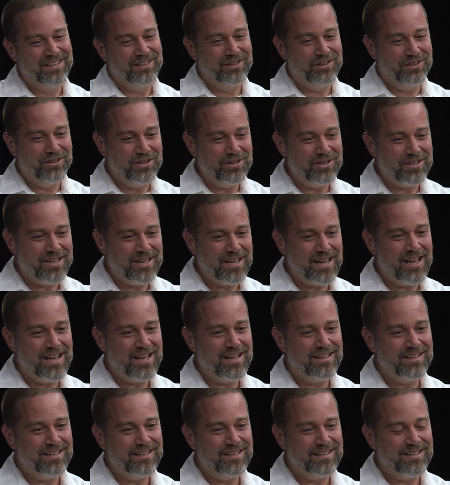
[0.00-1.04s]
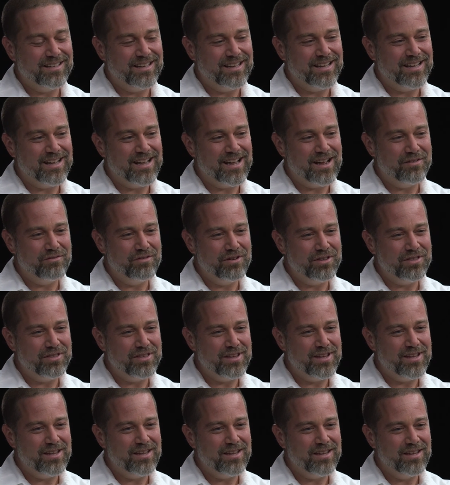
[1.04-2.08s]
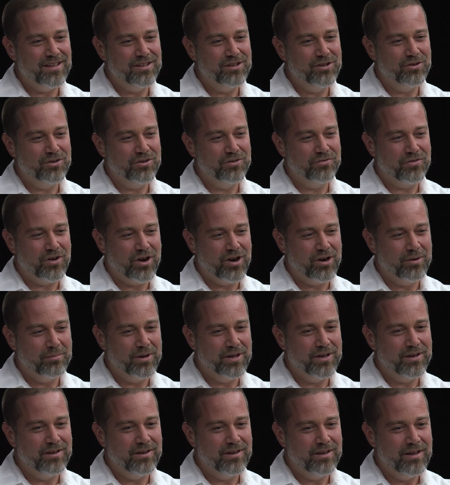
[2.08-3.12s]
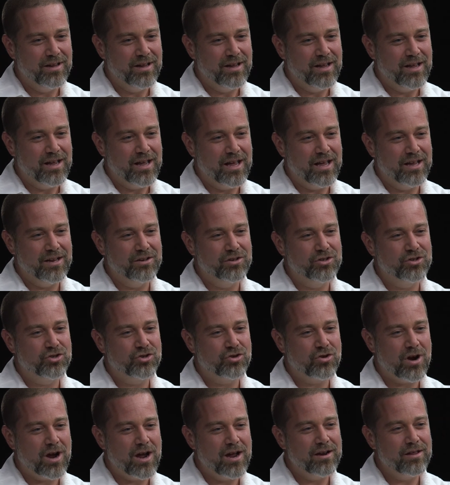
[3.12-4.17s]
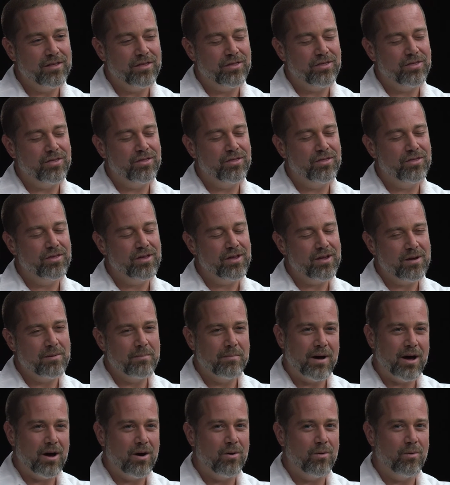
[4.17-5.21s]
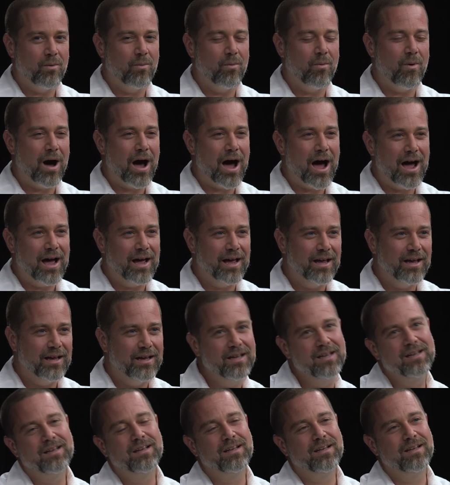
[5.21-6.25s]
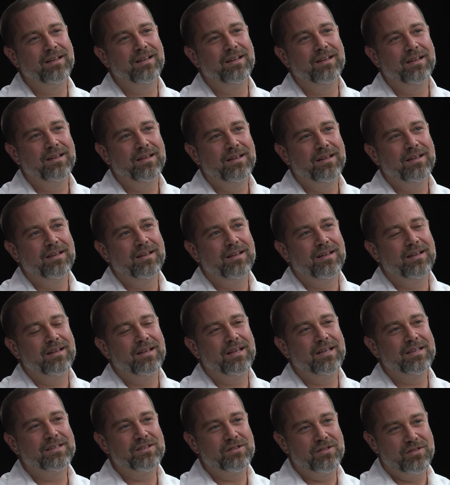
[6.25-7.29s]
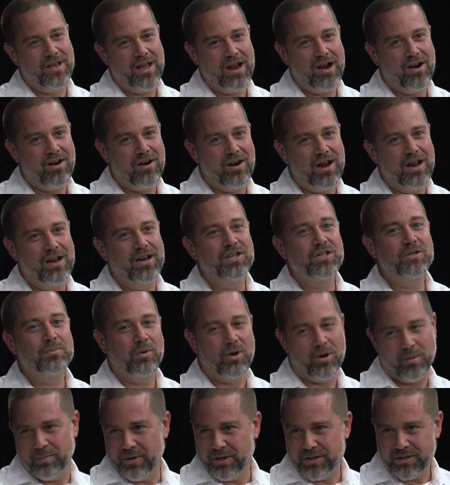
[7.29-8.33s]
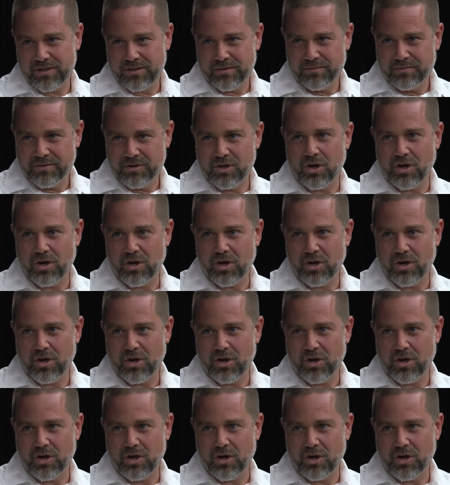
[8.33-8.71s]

Look at everything in your environment and try to think about why it's there and its purpose.